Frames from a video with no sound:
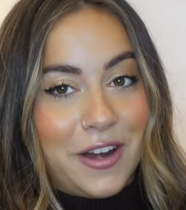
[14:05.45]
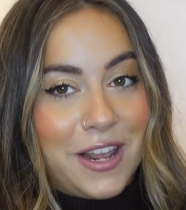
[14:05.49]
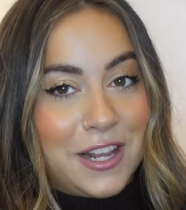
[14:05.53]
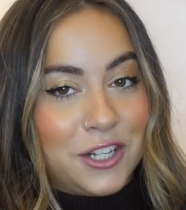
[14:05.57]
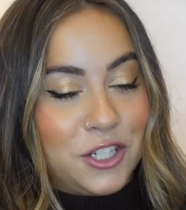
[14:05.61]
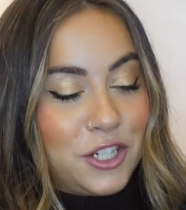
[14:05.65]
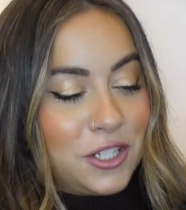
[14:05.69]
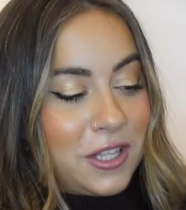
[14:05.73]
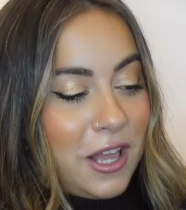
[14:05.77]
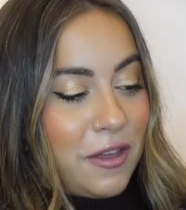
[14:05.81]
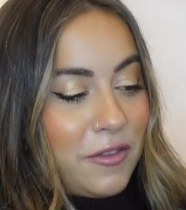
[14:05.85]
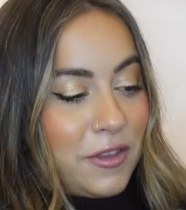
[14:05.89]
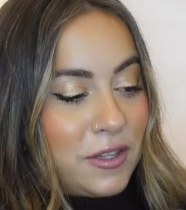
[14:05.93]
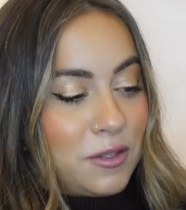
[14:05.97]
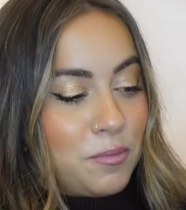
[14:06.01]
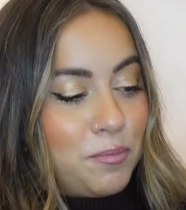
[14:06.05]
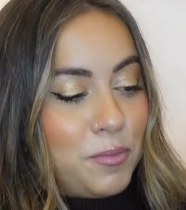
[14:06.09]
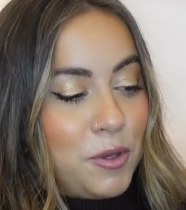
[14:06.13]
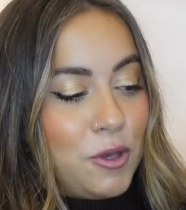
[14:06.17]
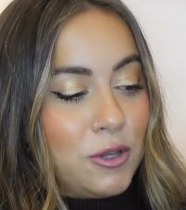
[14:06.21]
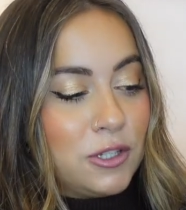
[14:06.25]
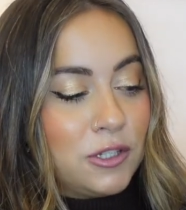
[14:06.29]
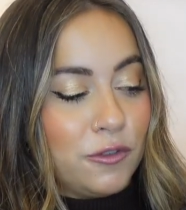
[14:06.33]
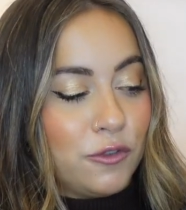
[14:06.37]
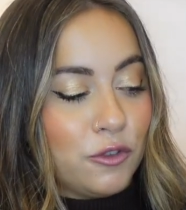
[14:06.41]
It's just like this
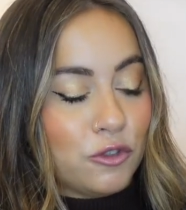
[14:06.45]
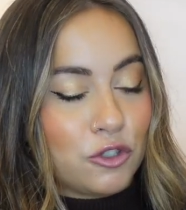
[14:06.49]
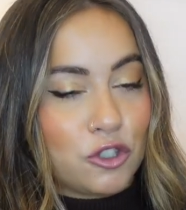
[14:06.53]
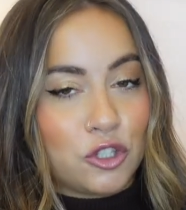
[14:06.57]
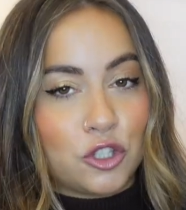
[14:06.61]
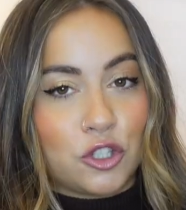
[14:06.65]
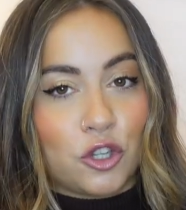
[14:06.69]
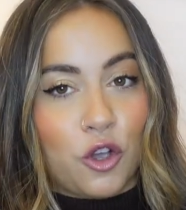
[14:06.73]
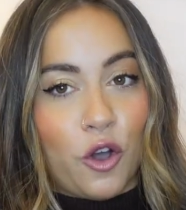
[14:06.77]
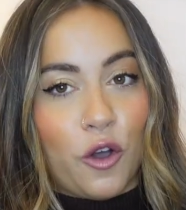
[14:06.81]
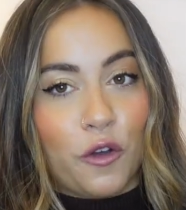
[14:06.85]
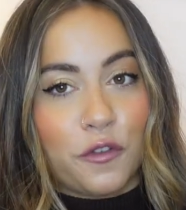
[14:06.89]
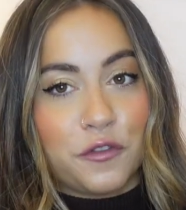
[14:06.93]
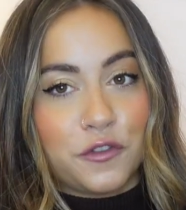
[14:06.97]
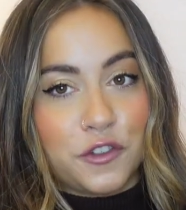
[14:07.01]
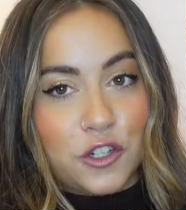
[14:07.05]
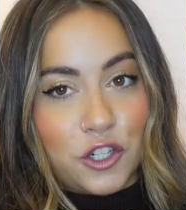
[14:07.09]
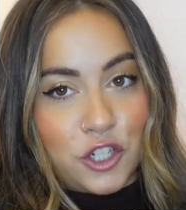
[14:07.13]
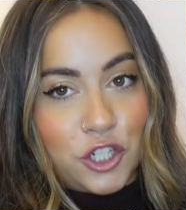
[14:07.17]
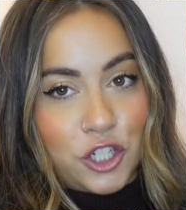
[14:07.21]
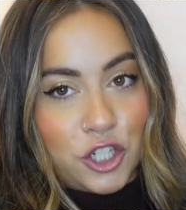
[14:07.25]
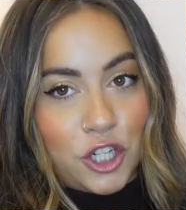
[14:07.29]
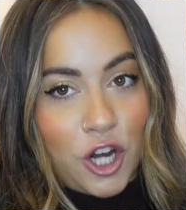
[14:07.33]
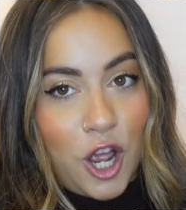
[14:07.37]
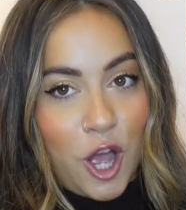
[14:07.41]
beautiful, soft
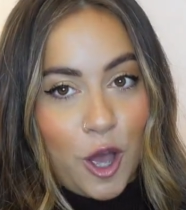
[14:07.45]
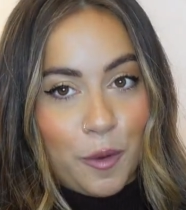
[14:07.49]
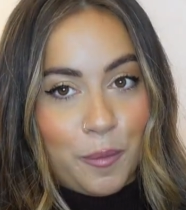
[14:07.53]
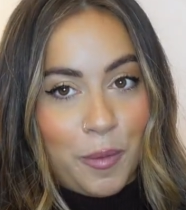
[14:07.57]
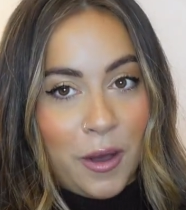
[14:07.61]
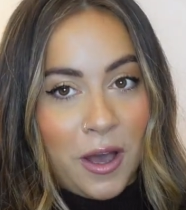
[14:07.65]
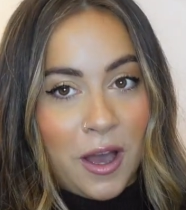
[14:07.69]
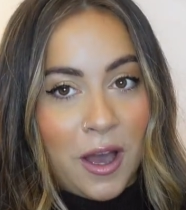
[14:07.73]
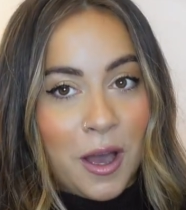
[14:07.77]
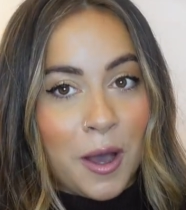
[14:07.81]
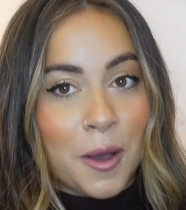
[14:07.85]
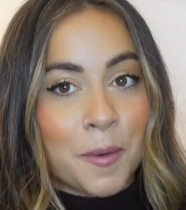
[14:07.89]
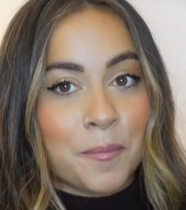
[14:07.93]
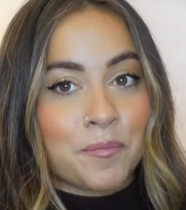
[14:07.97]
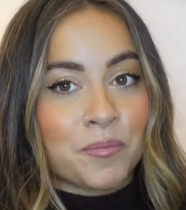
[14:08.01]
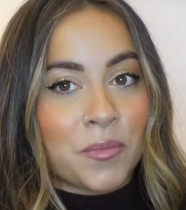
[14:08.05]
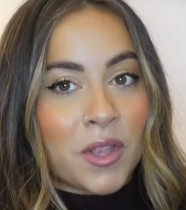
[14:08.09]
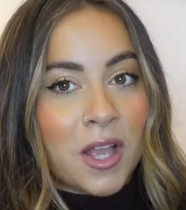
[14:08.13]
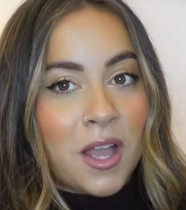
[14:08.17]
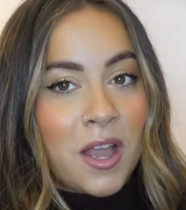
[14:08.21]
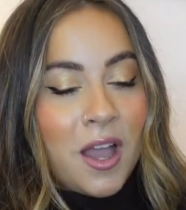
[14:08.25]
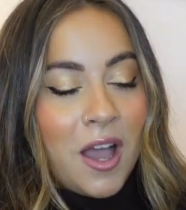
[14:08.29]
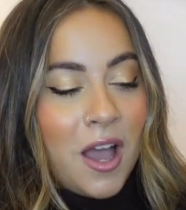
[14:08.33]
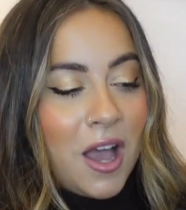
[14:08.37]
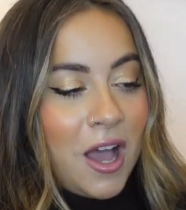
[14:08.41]
Sherpa
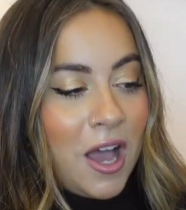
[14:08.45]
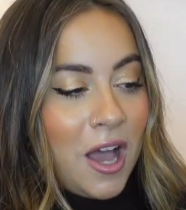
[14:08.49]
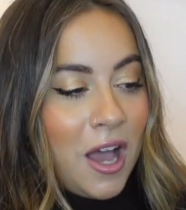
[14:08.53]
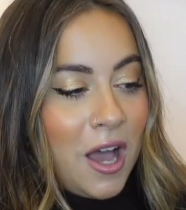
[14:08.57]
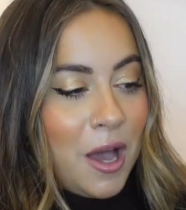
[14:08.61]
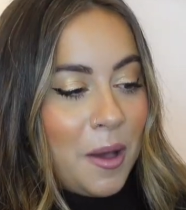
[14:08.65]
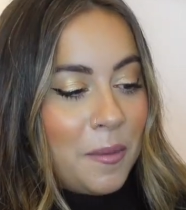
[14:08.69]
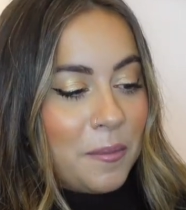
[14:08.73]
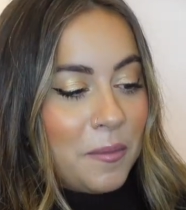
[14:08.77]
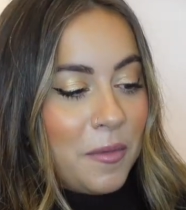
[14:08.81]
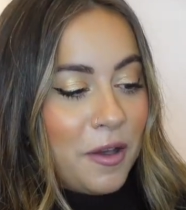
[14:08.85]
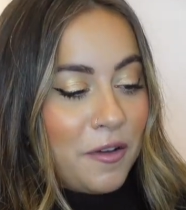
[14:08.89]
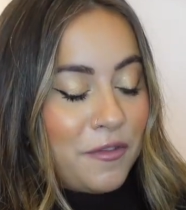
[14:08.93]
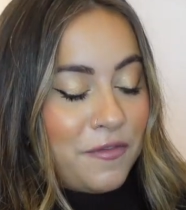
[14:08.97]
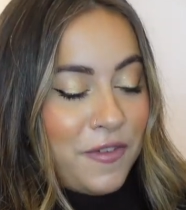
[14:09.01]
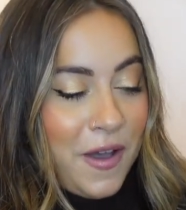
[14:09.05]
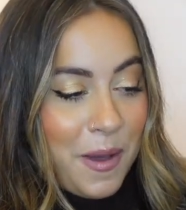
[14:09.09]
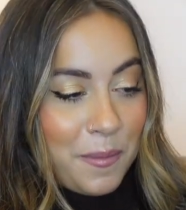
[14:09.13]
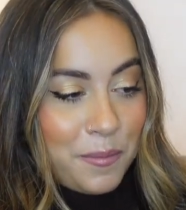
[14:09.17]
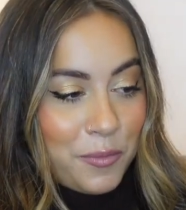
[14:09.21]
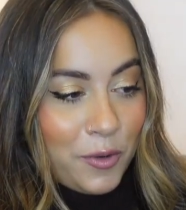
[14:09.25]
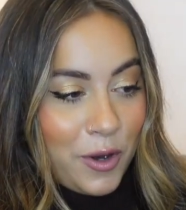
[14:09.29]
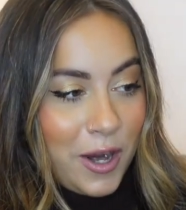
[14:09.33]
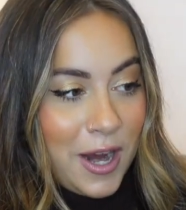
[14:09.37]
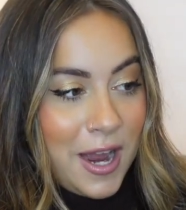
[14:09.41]

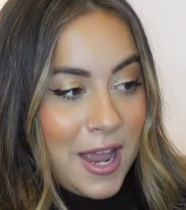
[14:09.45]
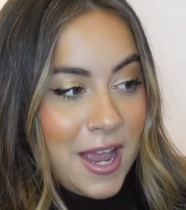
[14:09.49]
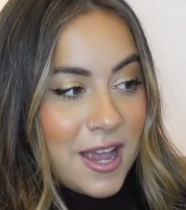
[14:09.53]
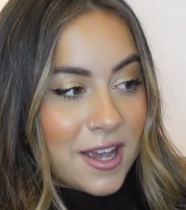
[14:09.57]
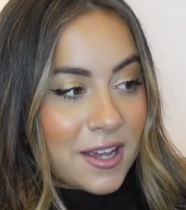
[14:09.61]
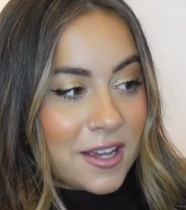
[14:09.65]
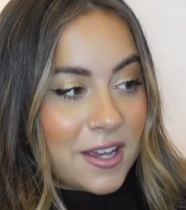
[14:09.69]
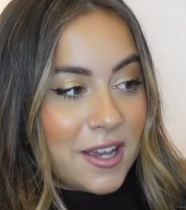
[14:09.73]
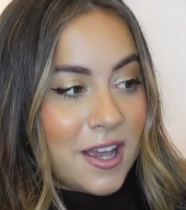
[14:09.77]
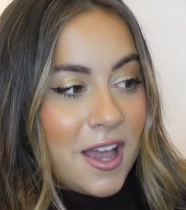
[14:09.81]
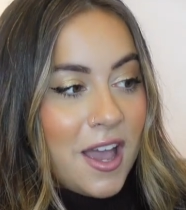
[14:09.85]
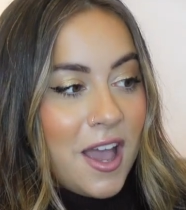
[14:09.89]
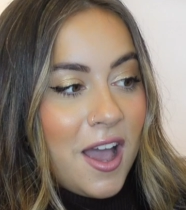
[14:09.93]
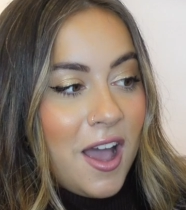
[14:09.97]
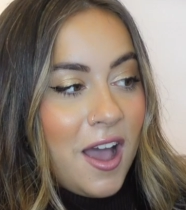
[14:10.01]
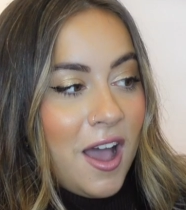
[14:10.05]
fabric.